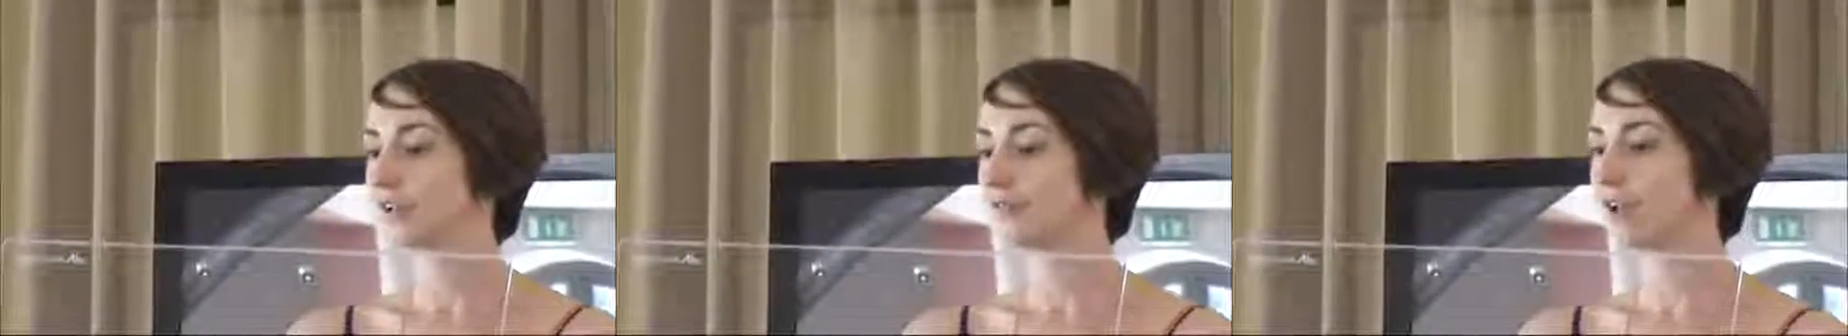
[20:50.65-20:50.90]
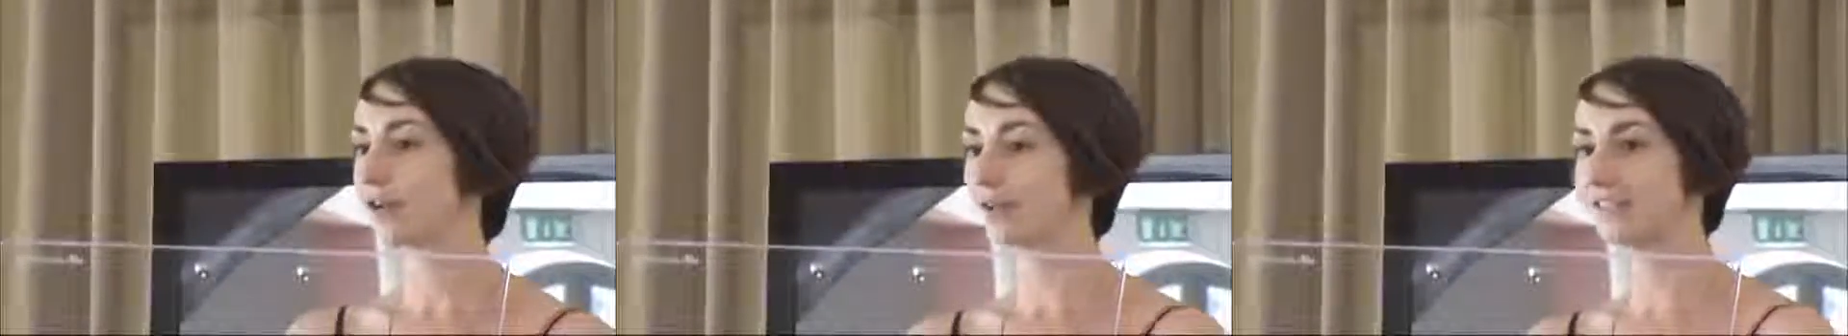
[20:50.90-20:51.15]

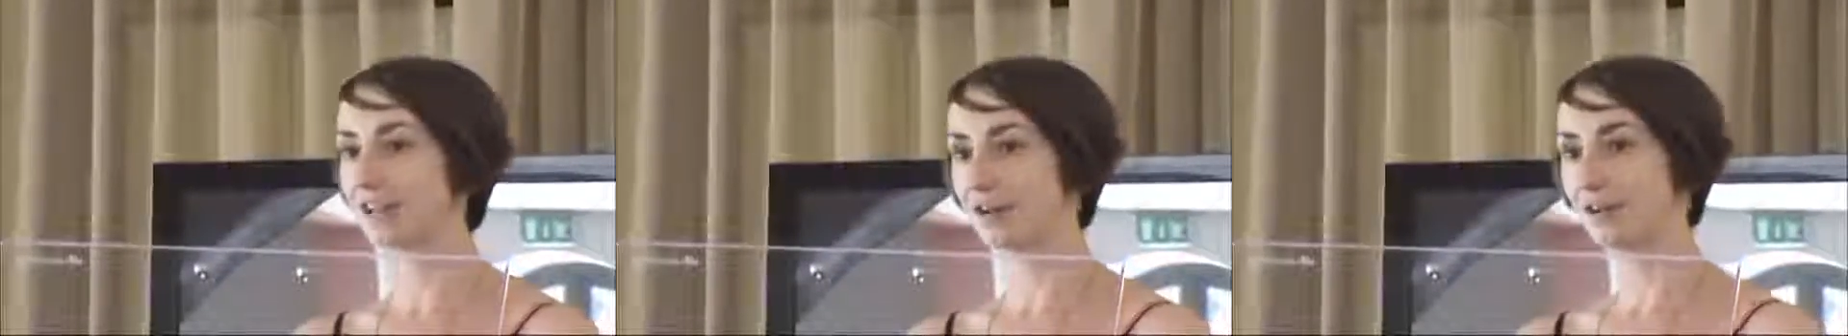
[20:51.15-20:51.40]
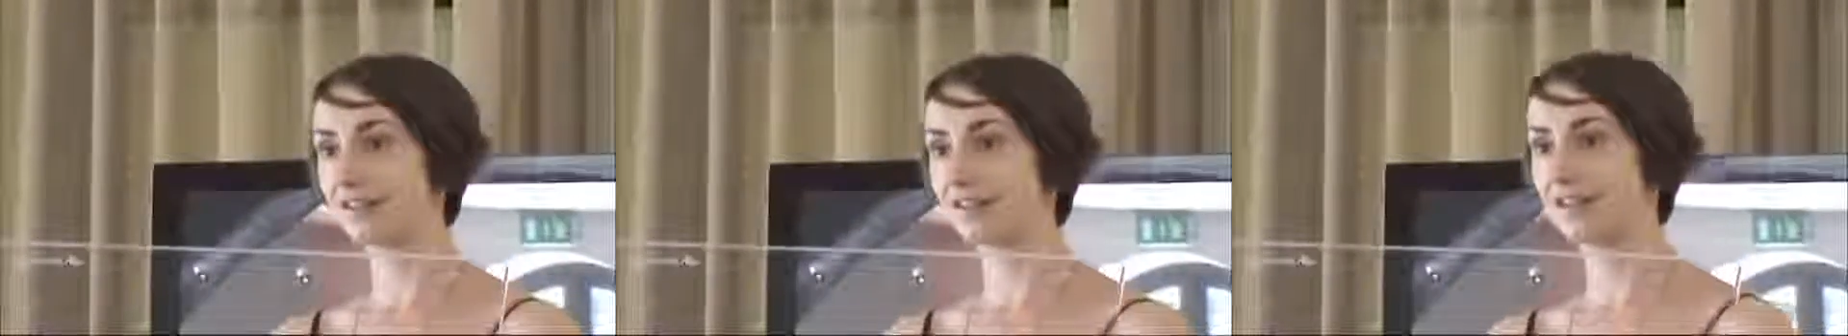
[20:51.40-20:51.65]
various
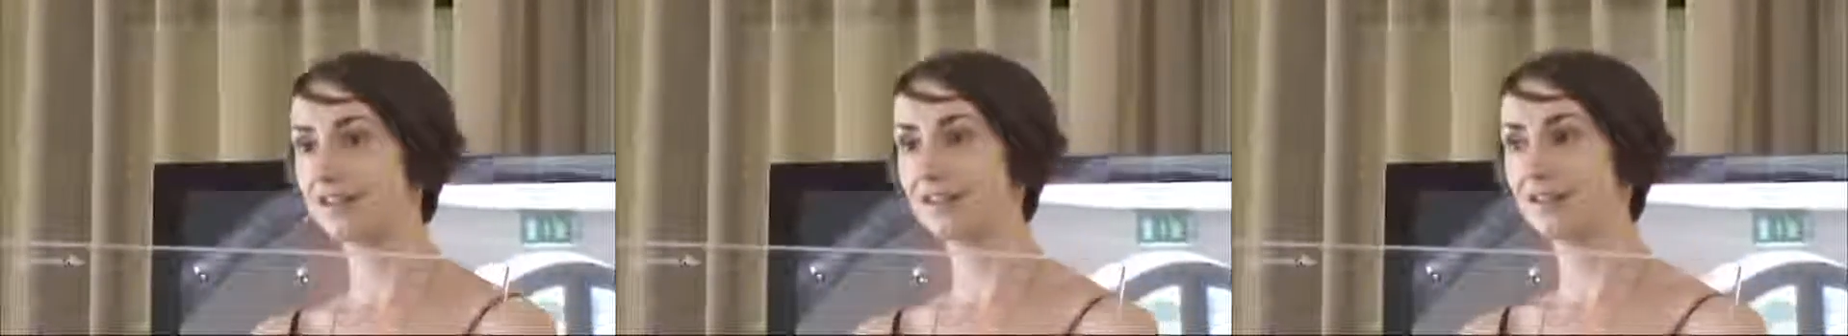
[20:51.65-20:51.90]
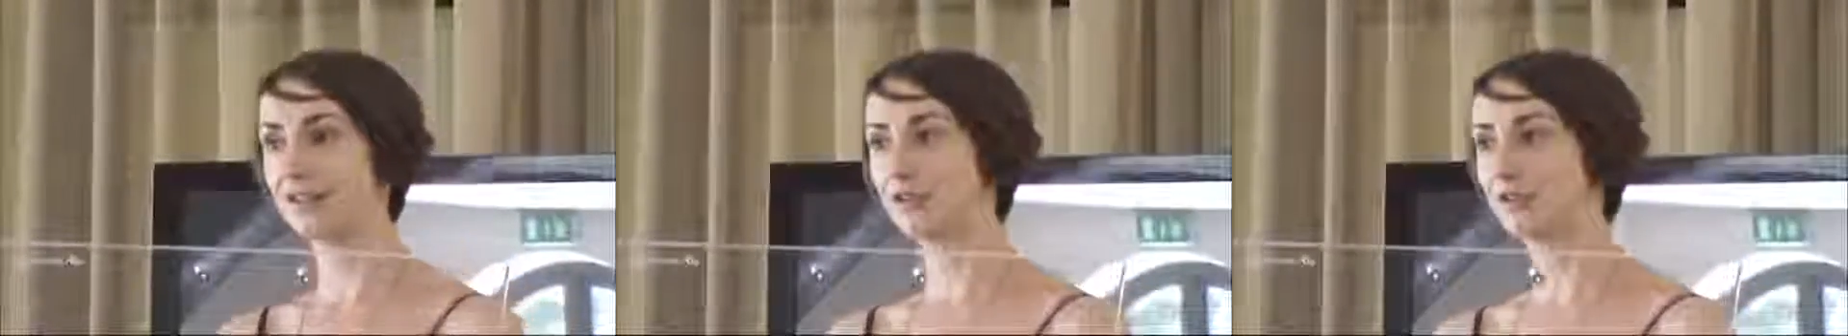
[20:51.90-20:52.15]
areas that
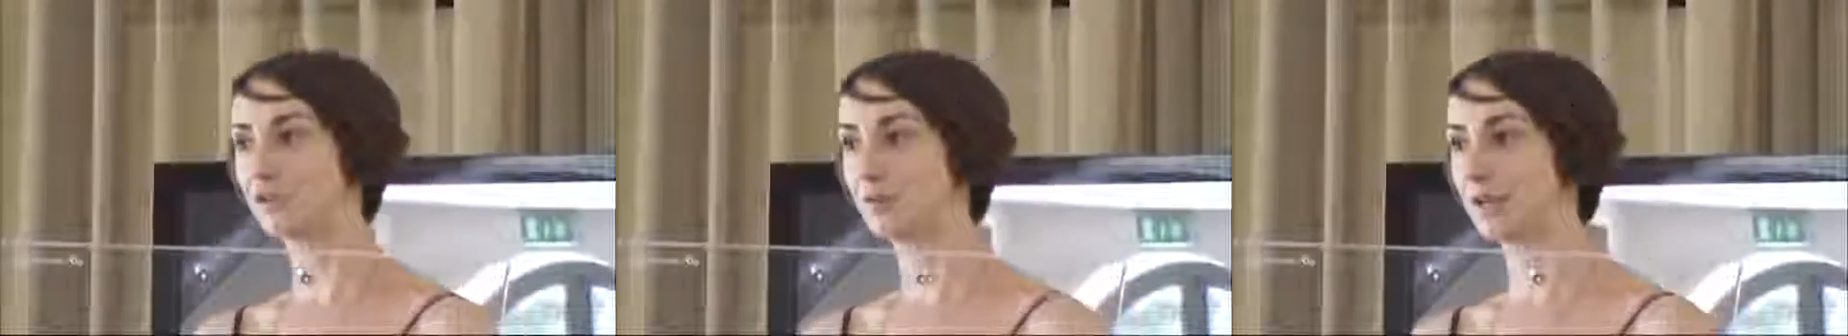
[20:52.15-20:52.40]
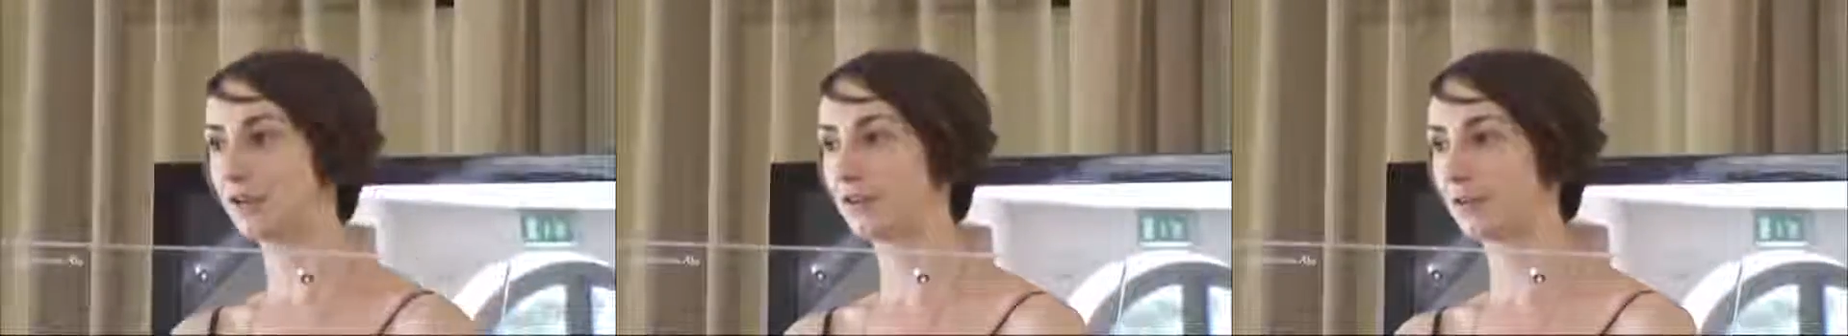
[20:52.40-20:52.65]
didn't used to
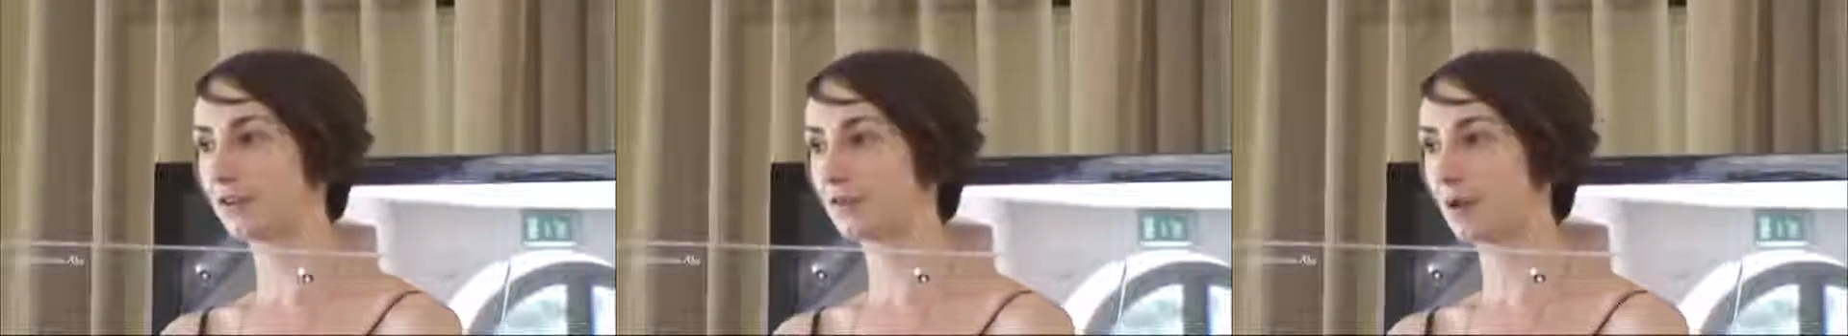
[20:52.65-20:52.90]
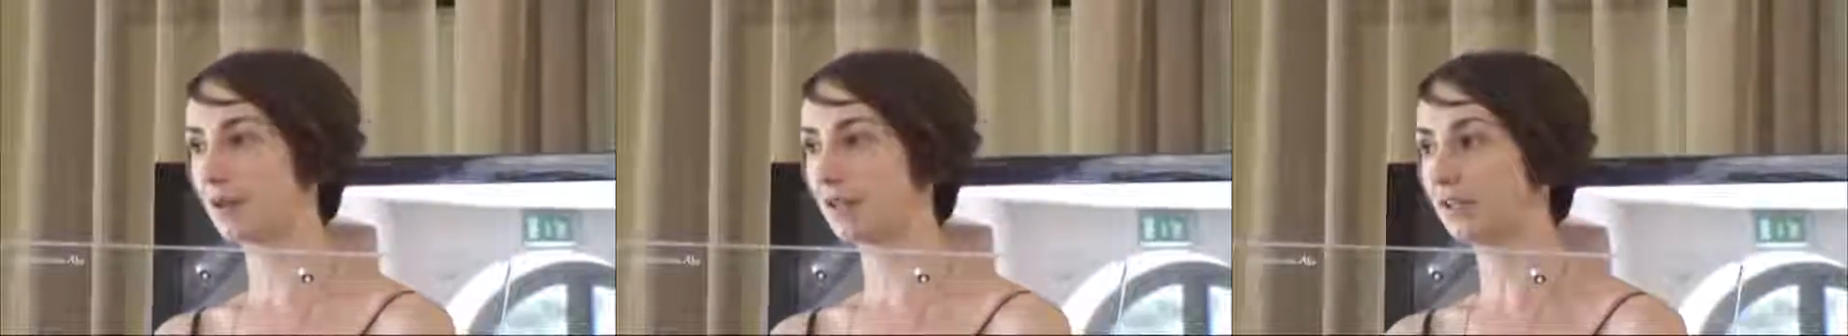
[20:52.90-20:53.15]
be under its
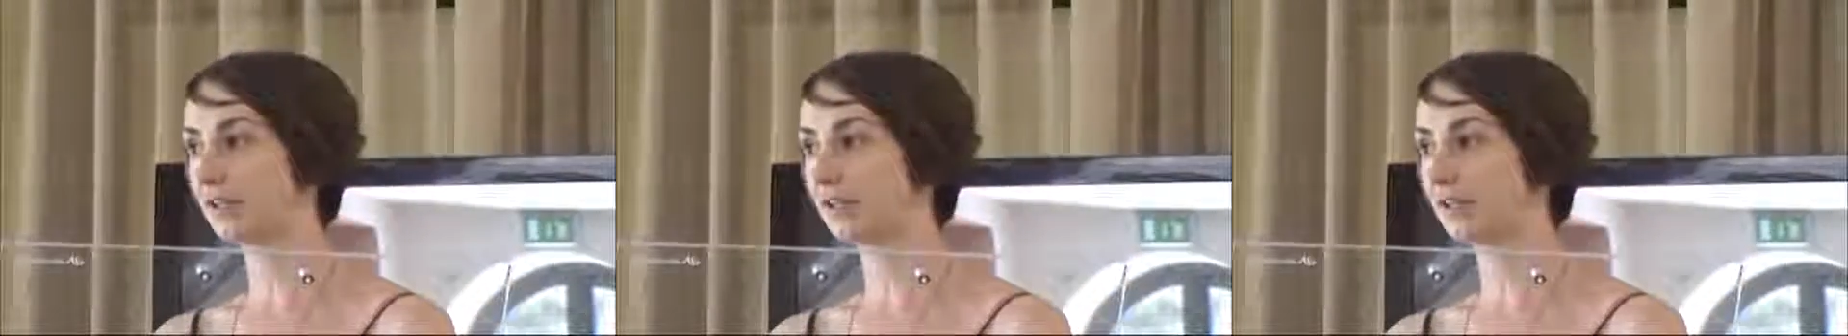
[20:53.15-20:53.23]
remit.